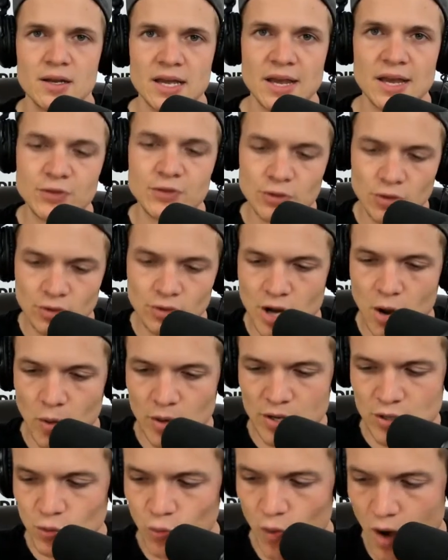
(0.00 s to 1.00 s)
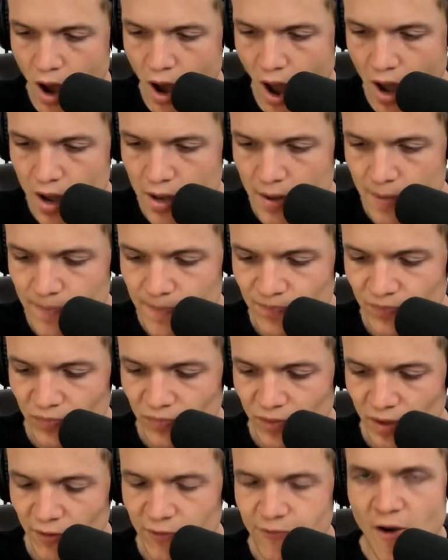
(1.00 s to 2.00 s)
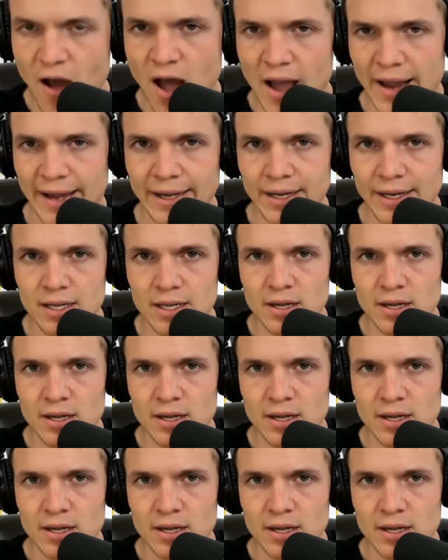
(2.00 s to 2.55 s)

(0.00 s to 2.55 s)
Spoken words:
If you don't know what you want, fine.